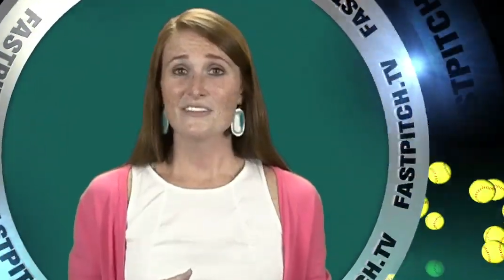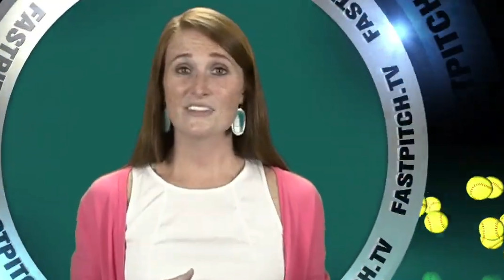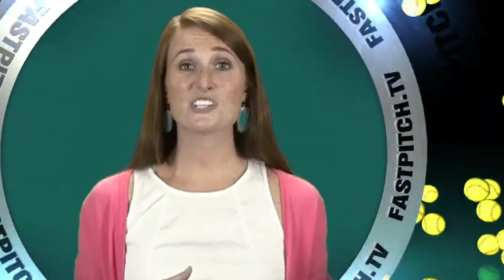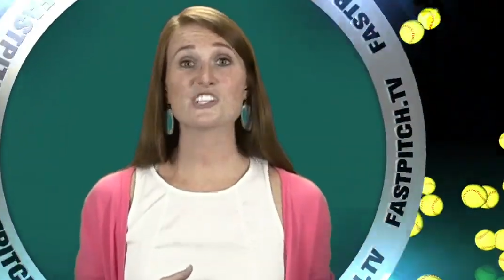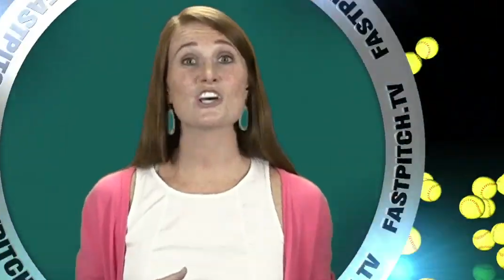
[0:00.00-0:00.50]

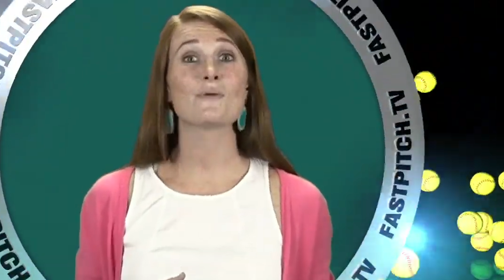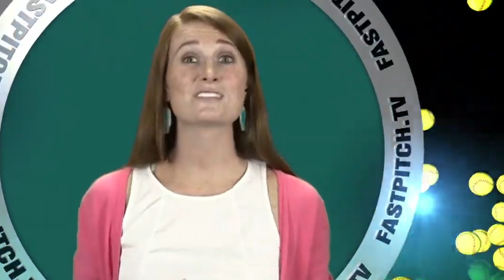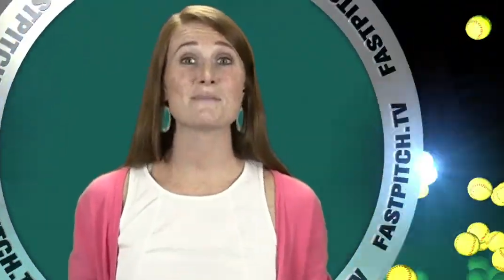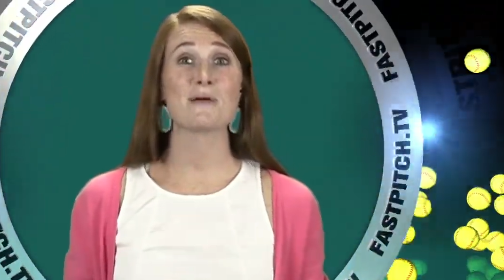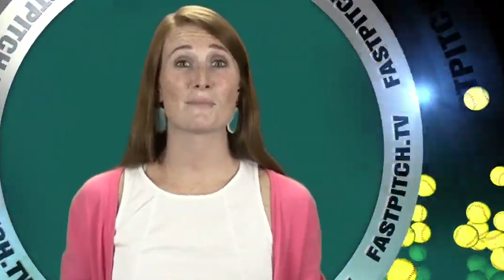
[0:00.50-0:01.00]
This show
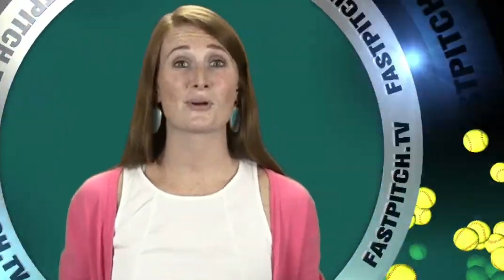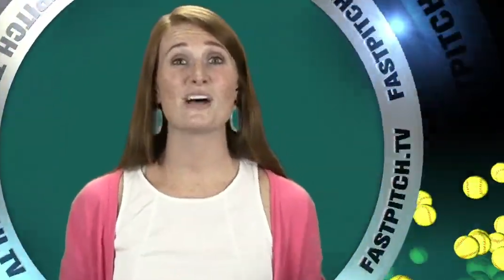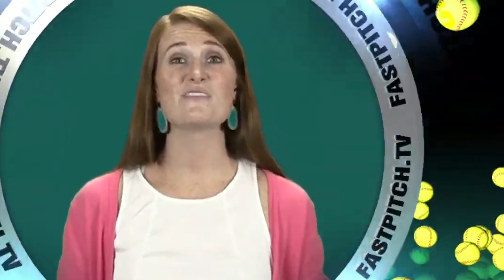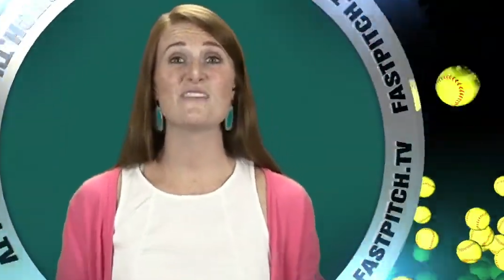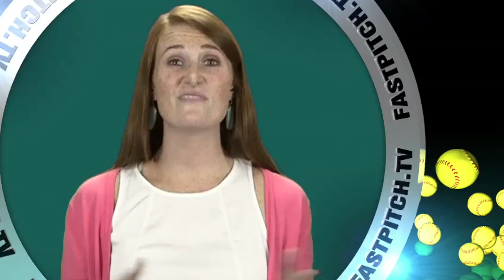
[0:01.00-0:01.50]
is a member
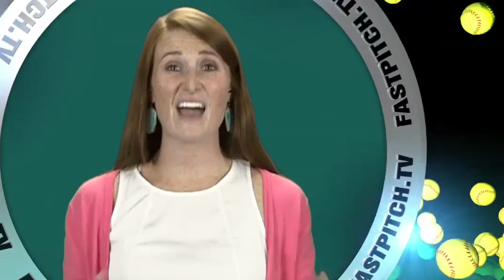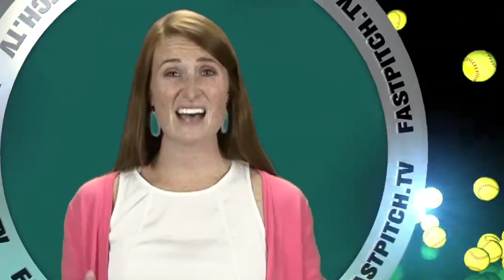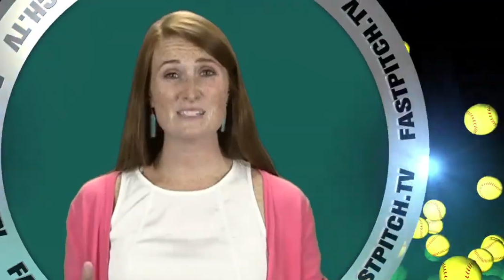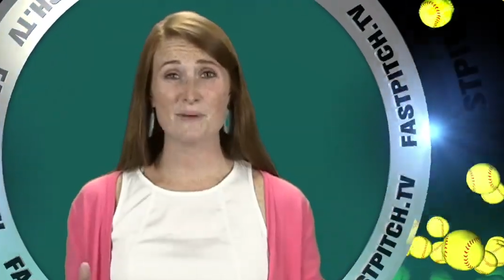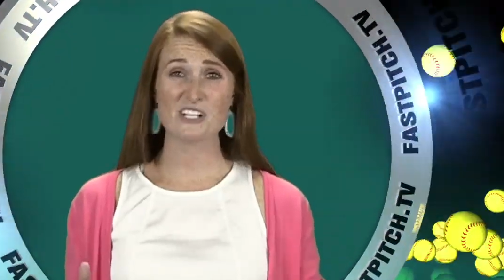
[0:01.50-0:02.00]
of the
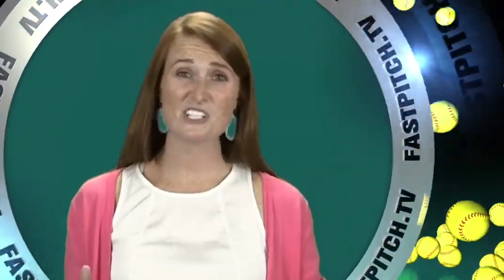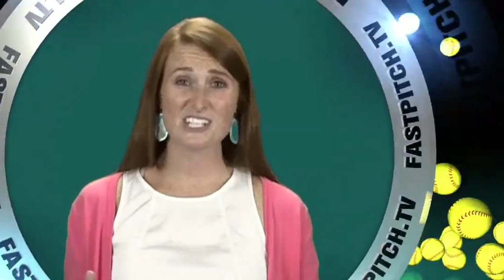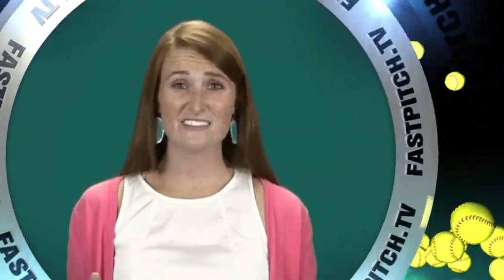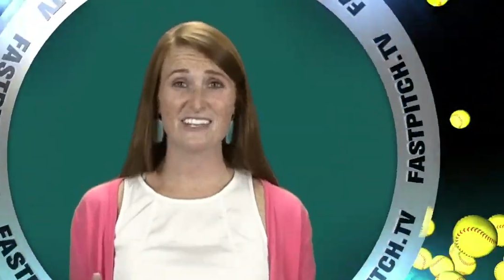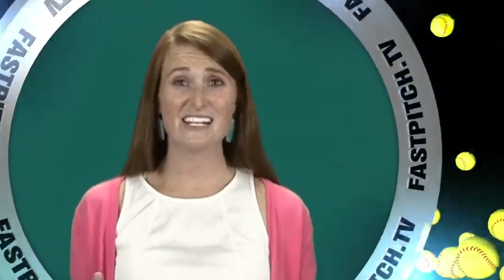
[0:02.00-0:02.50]
Fastpitch
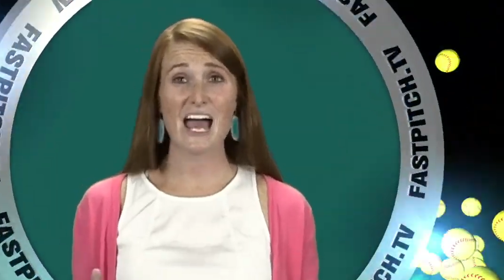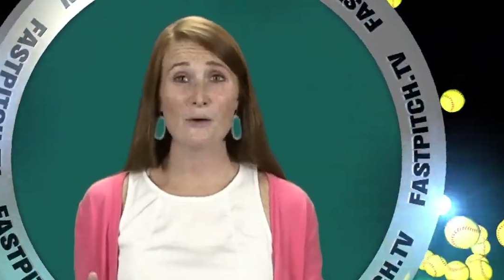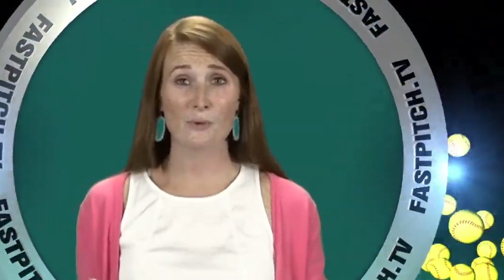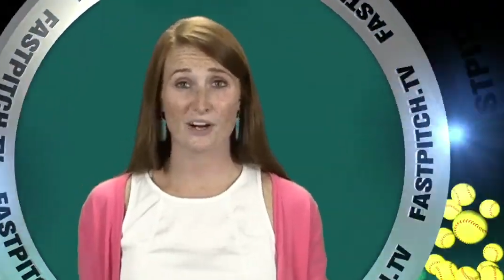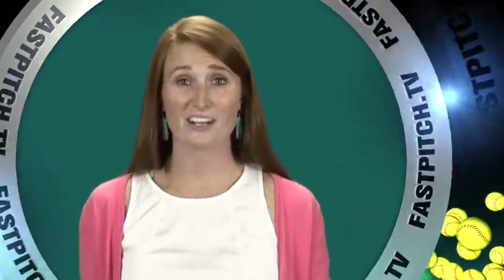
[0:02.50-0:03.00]
TV
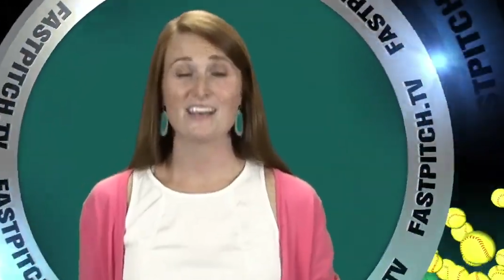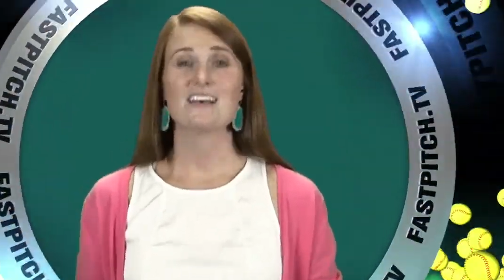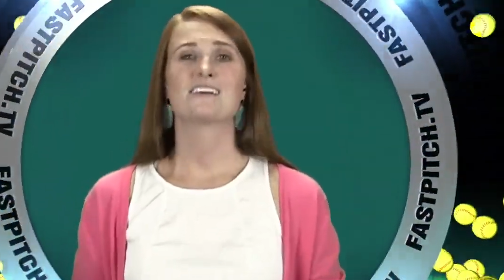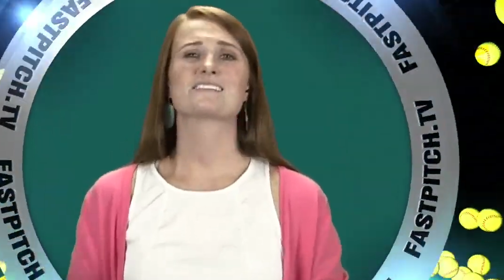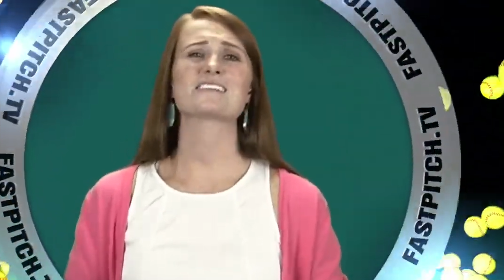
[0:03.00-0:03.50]
network.
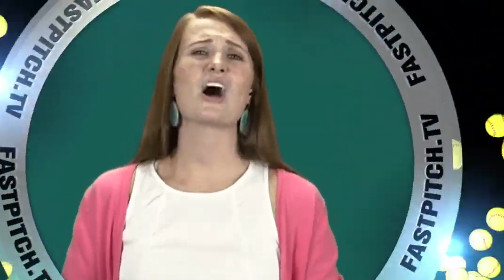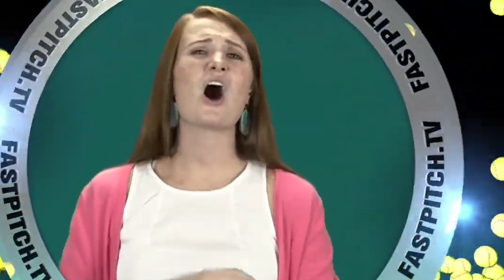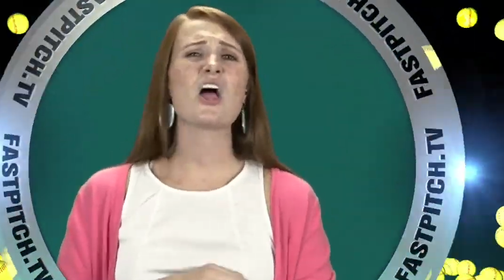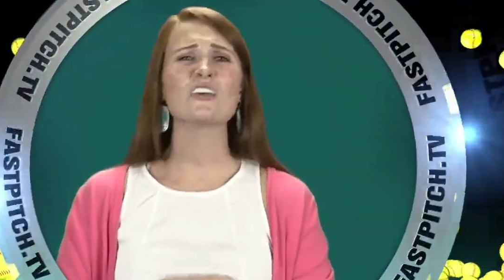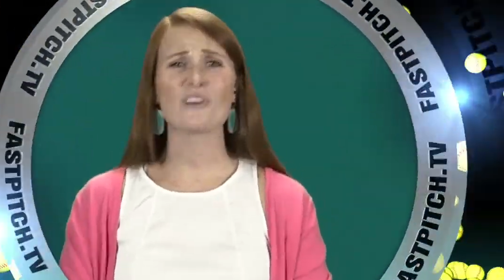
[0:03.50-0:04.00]
See
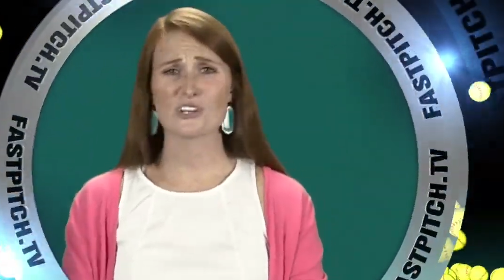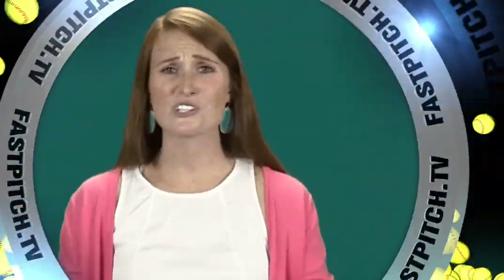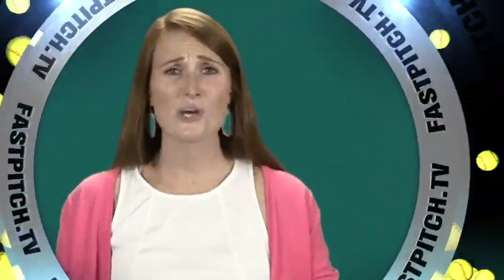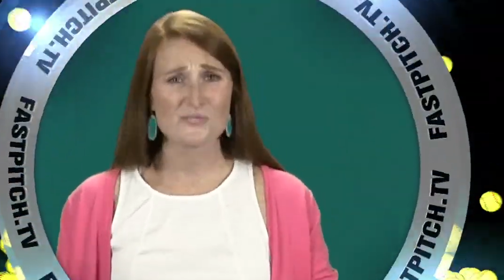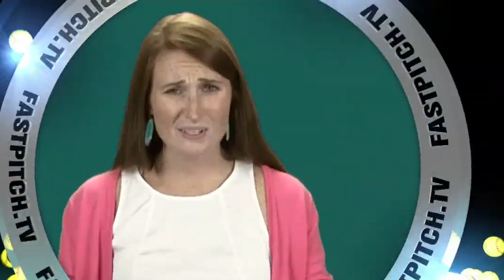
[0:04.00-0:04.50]
all of our
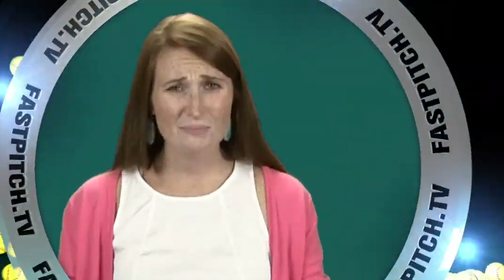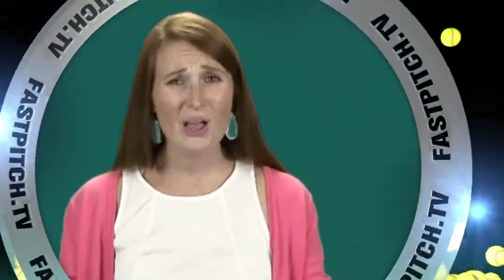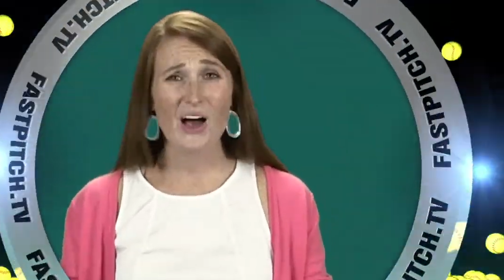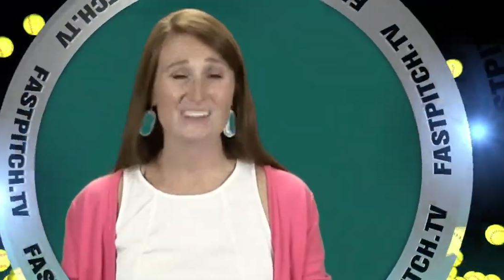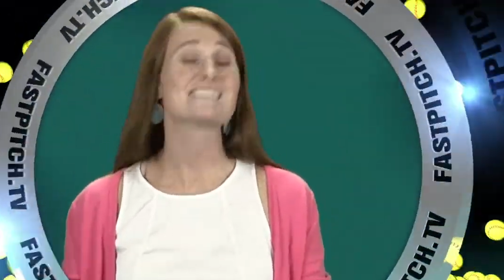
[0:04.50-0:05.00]
shows and
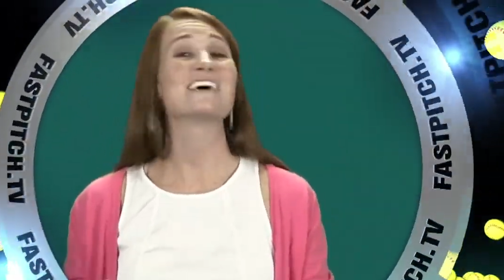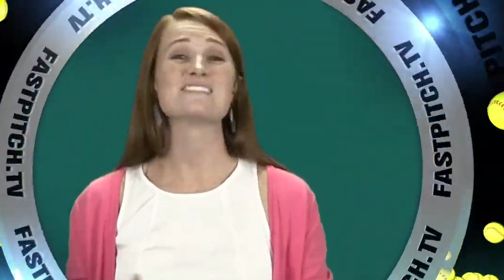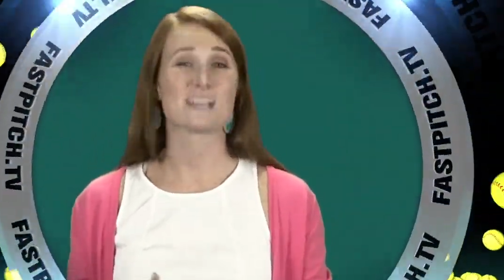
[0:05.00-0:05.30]
blogs at